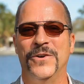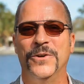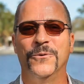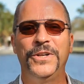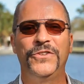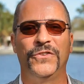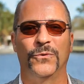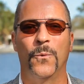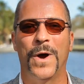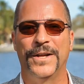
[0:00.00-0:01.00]
and it
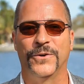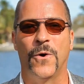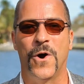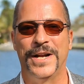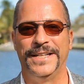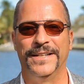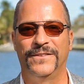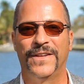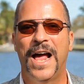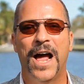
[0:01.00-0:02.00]
reaches a wider
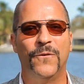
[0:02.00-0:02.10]
audience.